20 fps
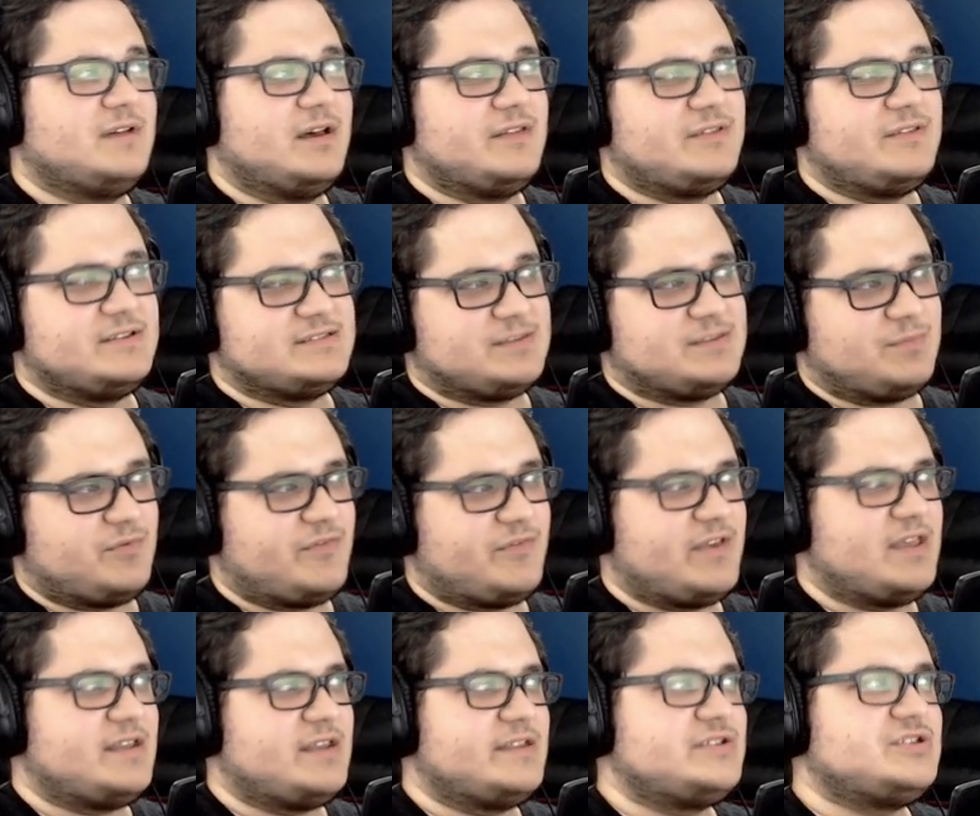Things like
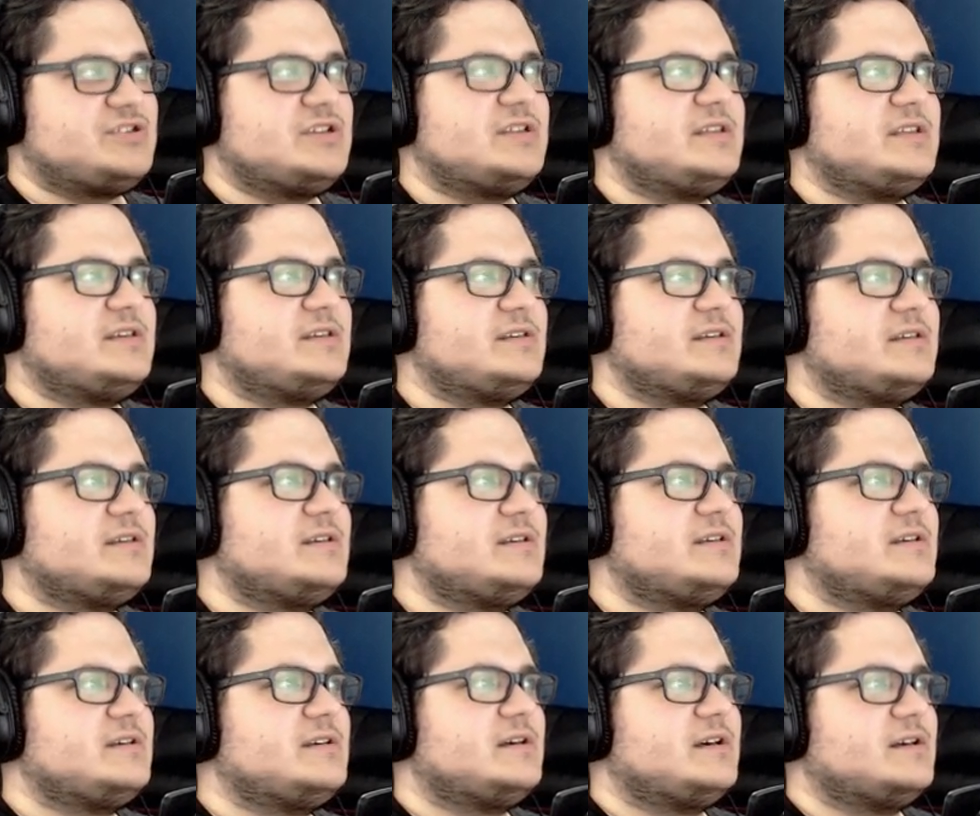profanity, cheating,
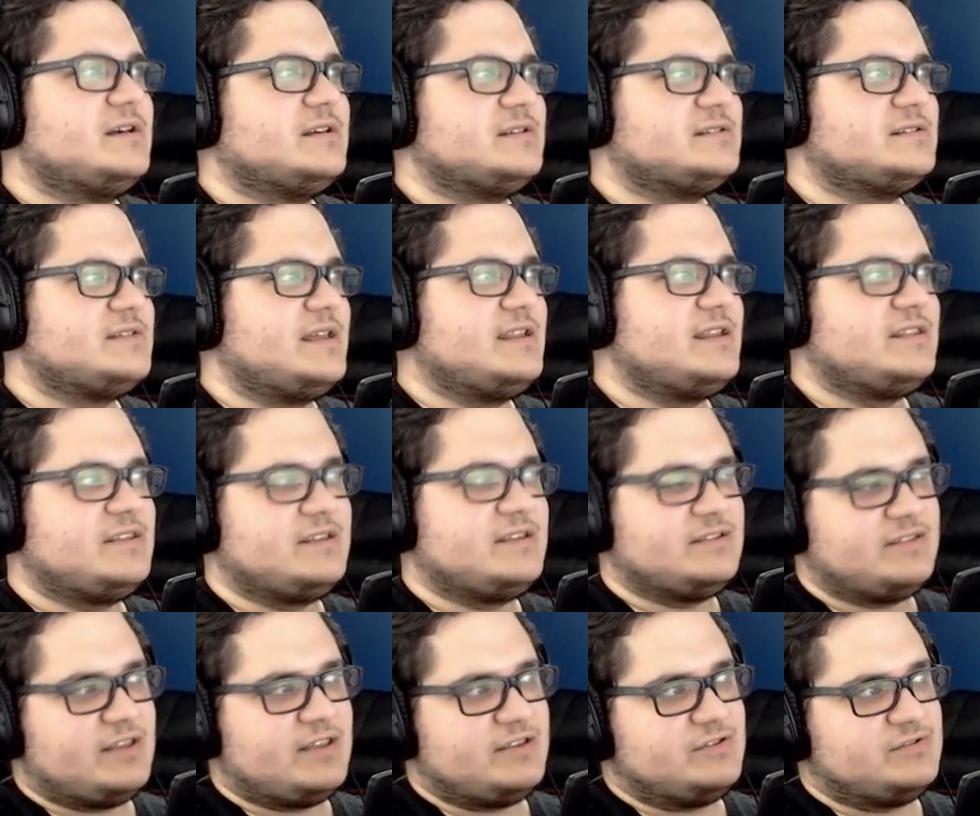
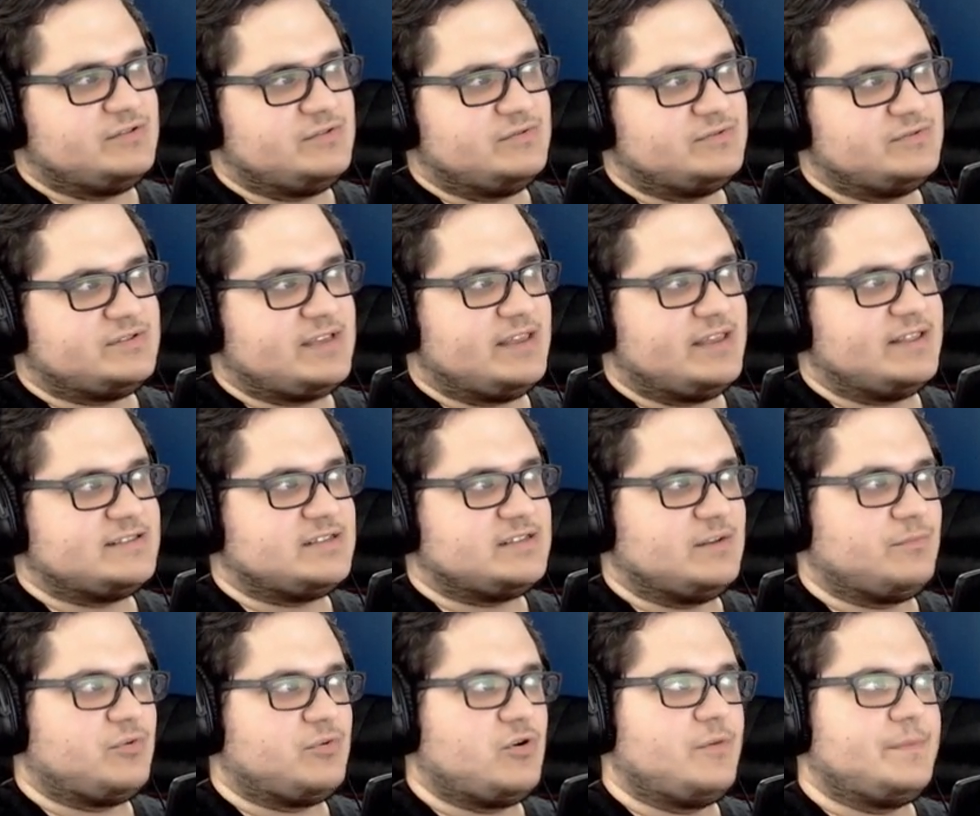anything that you say that's
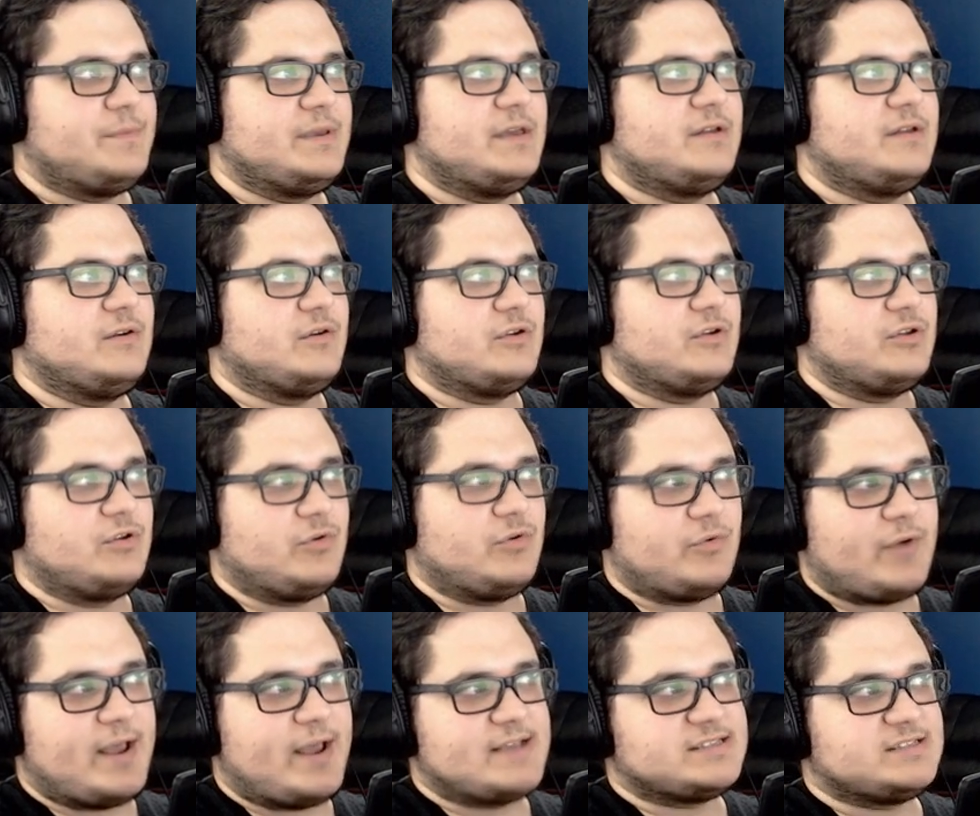inappropriate, or you
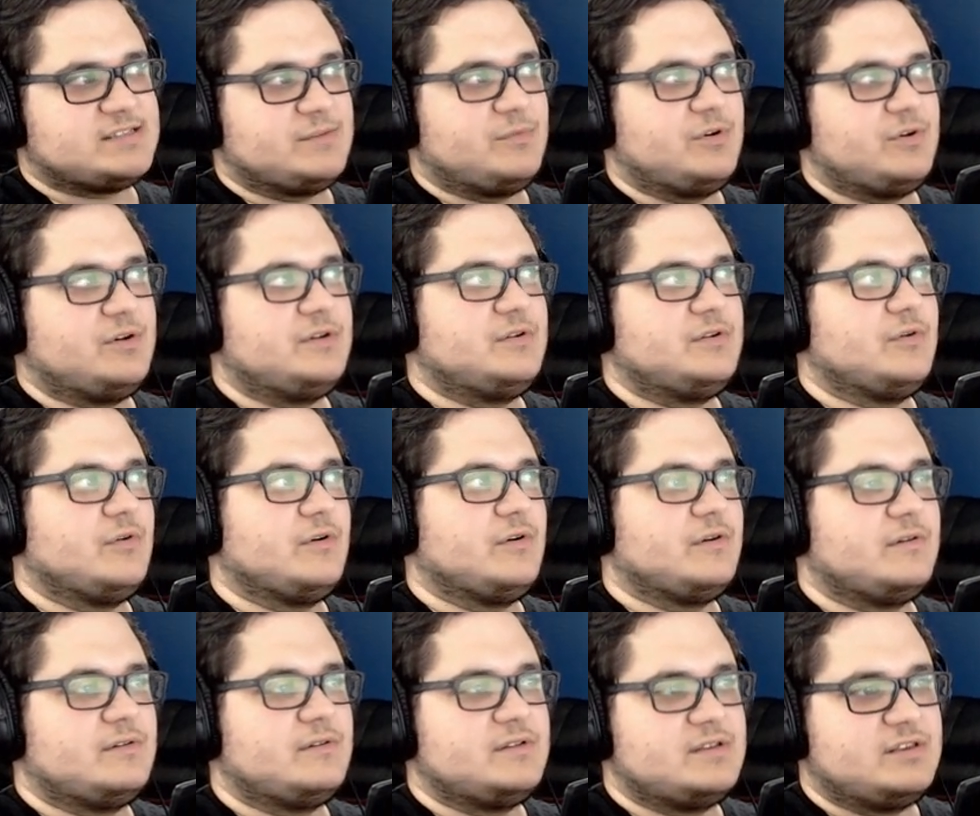harass someone,
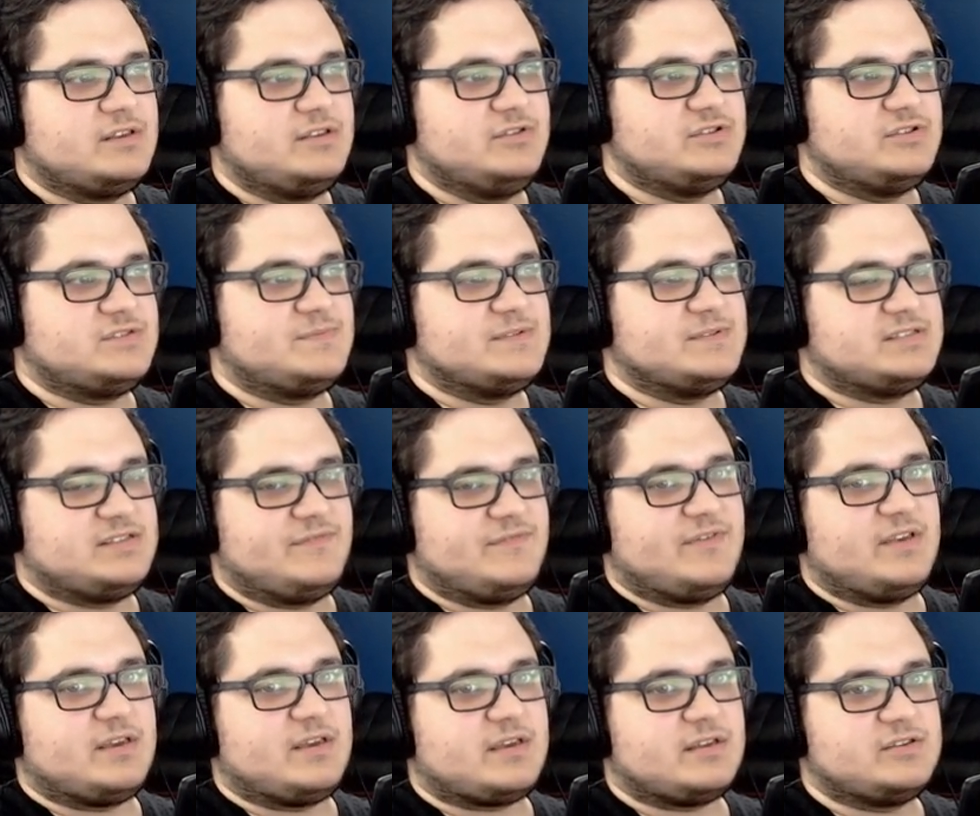or use
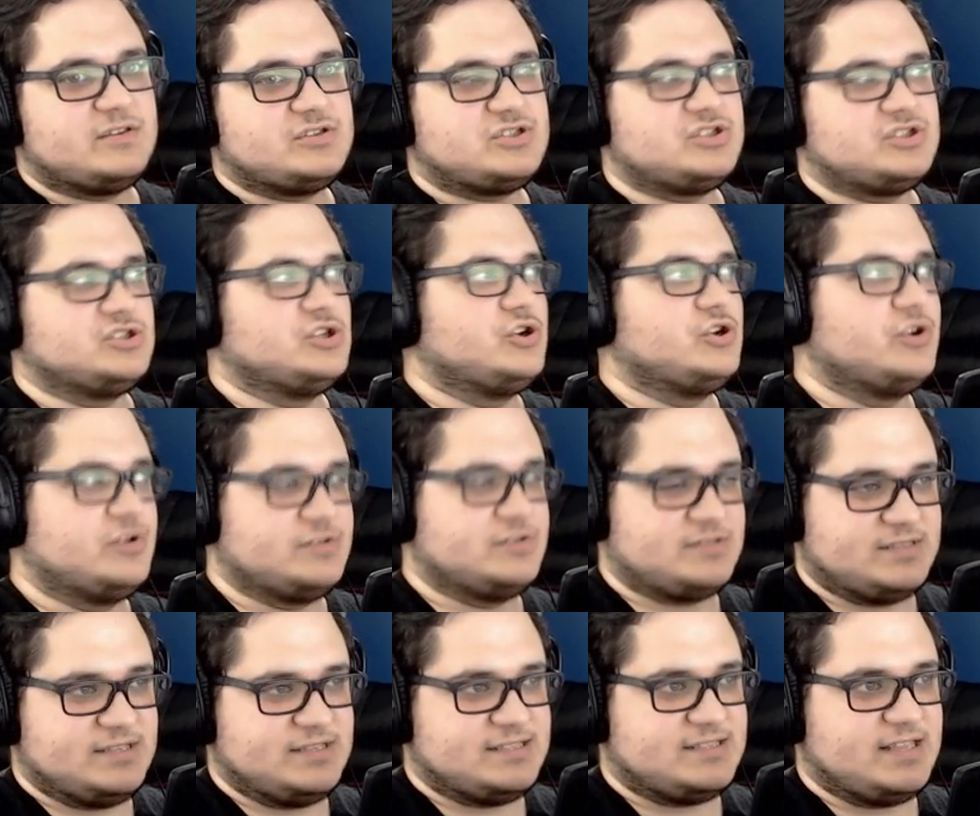specific slurs,
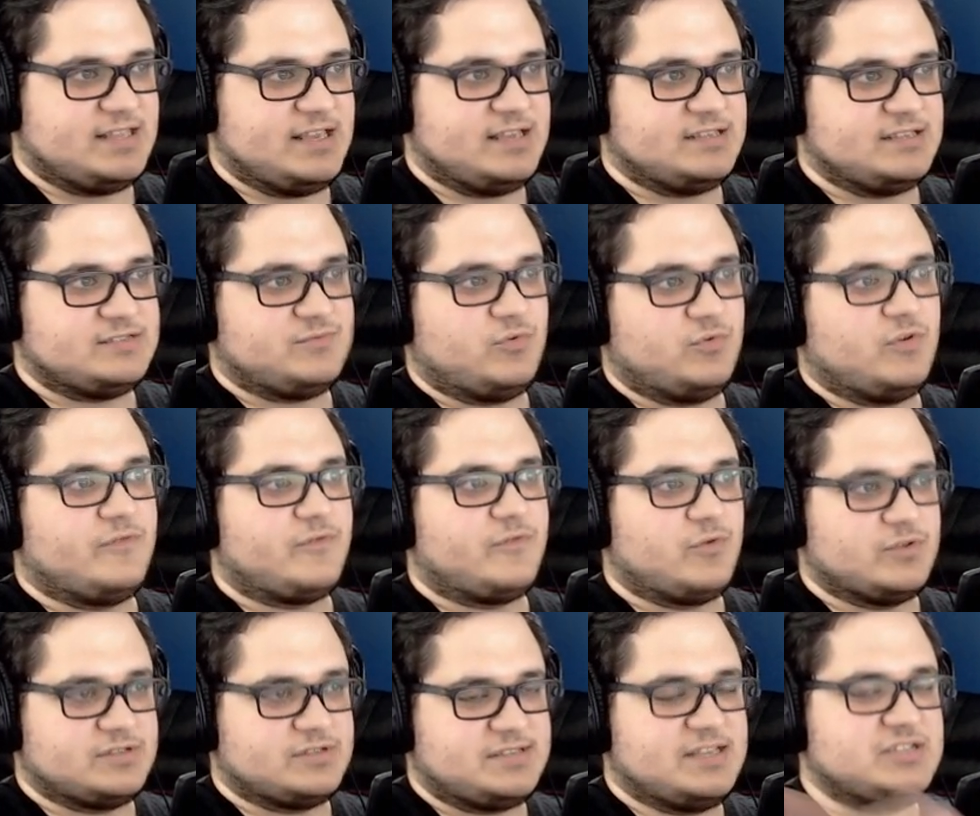and these things will, of
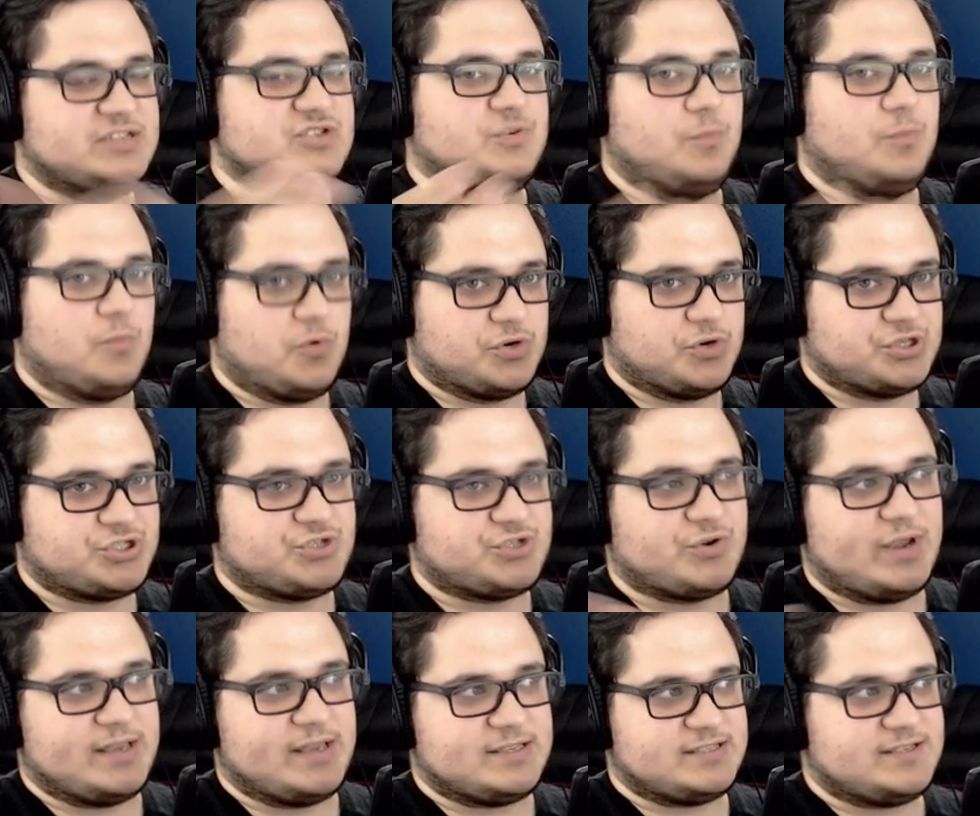course, get you more
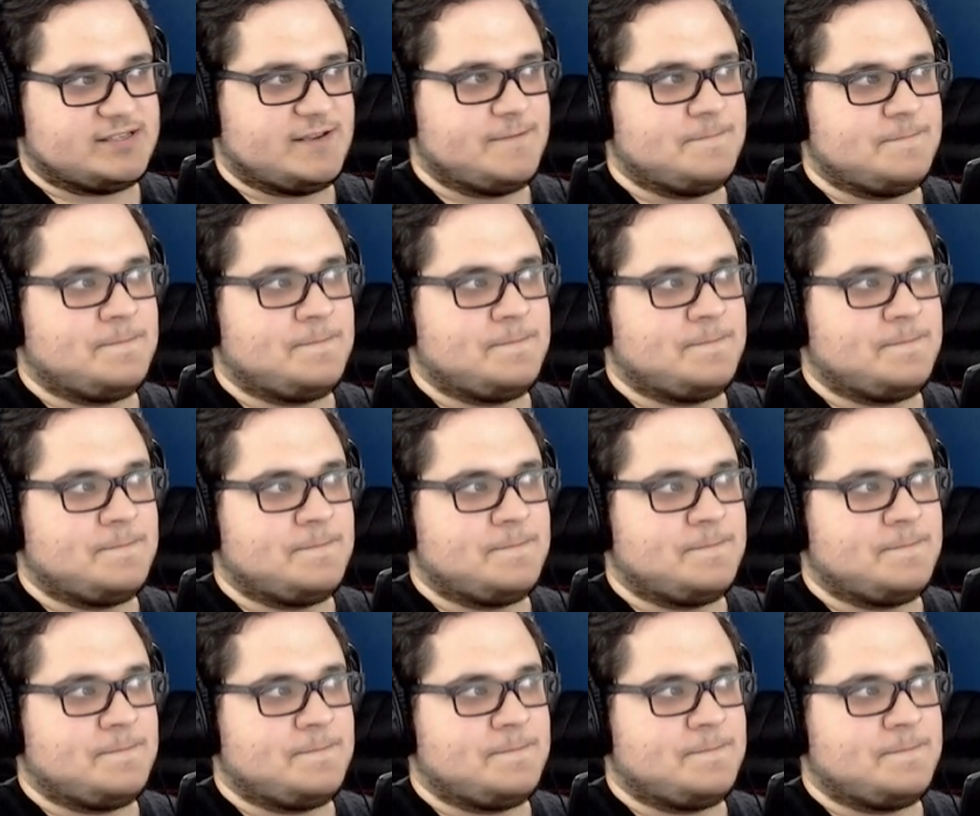strikes.